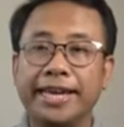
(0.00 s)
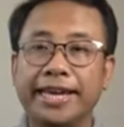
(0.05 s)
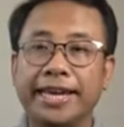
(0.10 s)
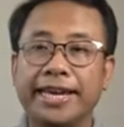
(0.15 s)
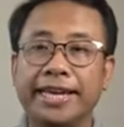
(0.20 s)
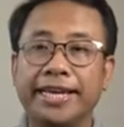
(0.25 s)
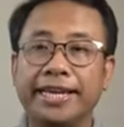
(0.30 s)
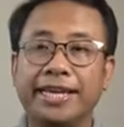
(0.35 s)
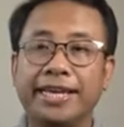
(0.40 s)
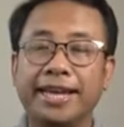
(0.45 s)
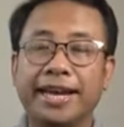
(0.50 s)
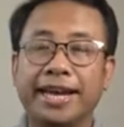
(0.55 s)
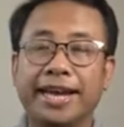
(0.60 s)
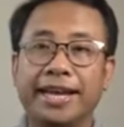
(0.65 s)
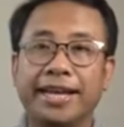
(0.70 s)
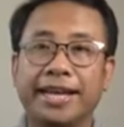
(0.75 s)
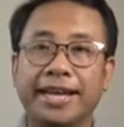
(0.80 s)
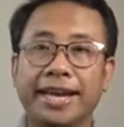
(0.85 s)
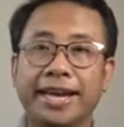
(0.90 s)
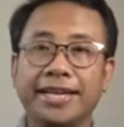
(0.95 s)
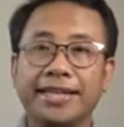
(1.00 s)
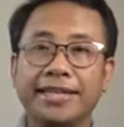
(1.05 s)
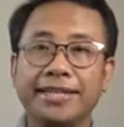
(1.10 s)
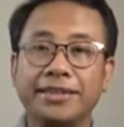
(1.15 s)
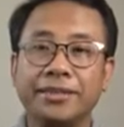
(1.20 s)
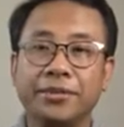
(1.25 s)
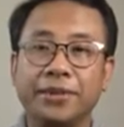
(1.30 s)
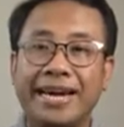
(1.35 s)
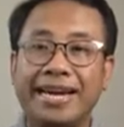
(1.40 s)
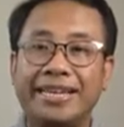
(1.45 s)
in an
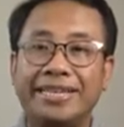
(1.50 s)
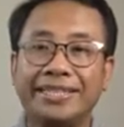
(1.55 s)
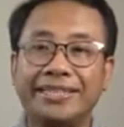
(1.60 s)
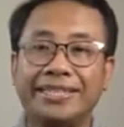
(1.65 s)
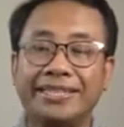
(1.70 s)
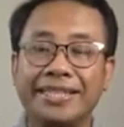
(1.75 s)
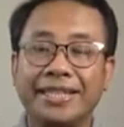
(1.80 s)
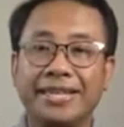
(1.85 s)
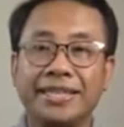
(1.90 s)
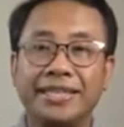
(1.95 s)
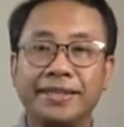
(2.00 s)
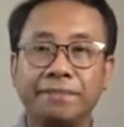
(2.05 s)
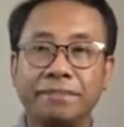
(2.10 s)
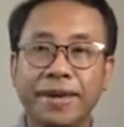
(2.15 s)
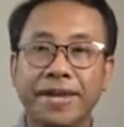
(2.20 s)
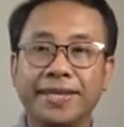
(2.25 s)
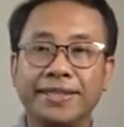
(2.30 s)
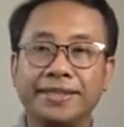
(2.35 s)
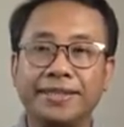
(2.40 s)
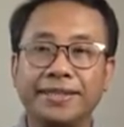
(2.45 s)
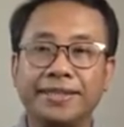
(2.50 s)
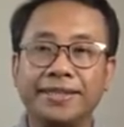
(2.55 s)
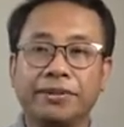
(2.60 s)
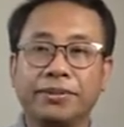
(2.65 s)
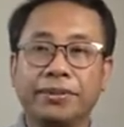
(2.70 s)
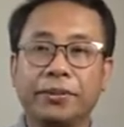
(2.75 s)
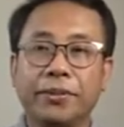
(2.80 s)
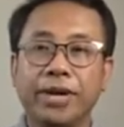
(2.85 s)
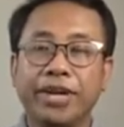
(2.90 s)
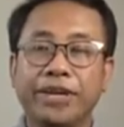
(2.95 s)
XYZ space
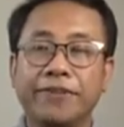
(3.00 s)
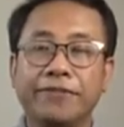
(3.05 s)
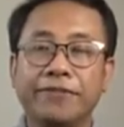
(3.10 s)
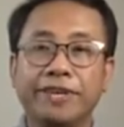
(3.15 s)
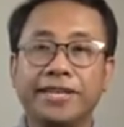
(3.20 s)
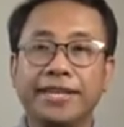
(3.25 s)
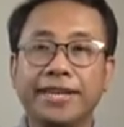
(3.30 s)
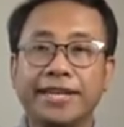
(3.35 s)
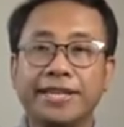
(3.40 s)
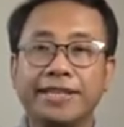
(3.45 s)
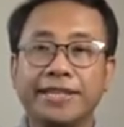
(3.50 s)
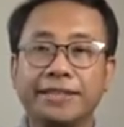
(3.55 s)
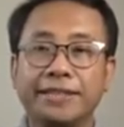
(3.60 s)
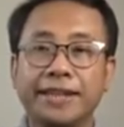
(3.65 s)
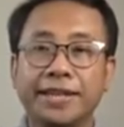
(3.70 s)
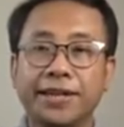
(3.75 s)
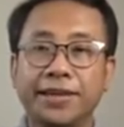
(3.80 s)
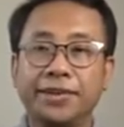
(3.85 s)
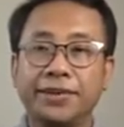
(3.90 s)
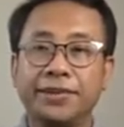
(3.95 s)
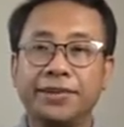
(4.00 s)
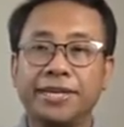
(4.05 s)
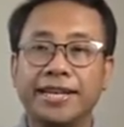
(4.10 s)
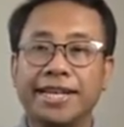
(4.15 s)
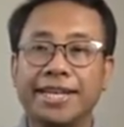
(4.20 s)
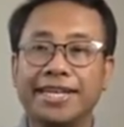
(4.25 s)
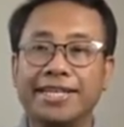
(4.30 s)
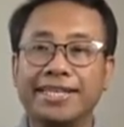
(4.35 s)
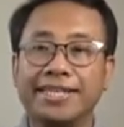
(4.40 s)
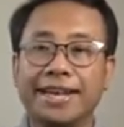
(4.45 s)
where the vertex of the cone
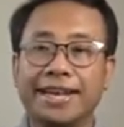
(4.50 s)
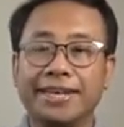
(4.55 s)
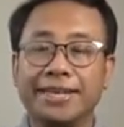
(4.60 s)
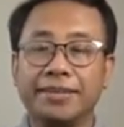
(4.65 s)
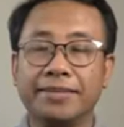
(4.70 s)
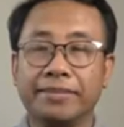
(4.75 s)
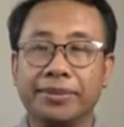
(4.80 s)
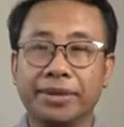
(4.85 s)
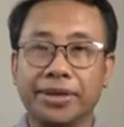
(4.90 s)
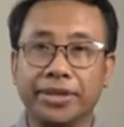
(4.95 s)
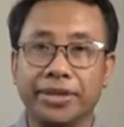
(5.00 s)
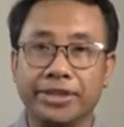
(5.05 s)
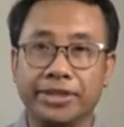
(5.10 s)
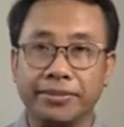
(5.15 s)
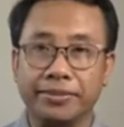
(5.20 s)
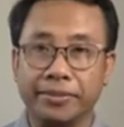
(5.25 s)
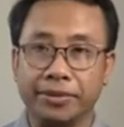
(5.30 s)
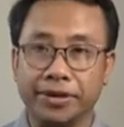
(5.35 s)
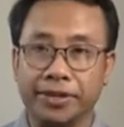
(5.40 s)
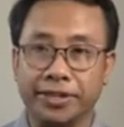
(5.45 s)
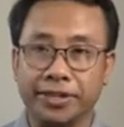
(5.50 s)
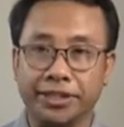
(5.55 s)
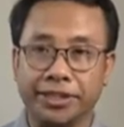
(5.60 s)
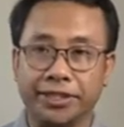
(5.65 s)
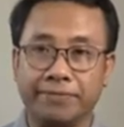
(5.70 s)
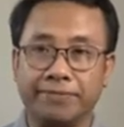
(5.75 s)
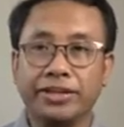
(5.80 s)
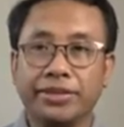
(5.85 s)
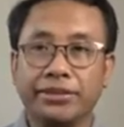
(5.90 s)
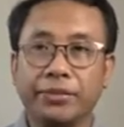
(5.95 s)
is at the point of
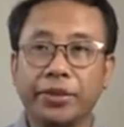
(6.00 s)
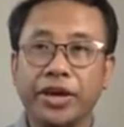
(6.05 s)
origin.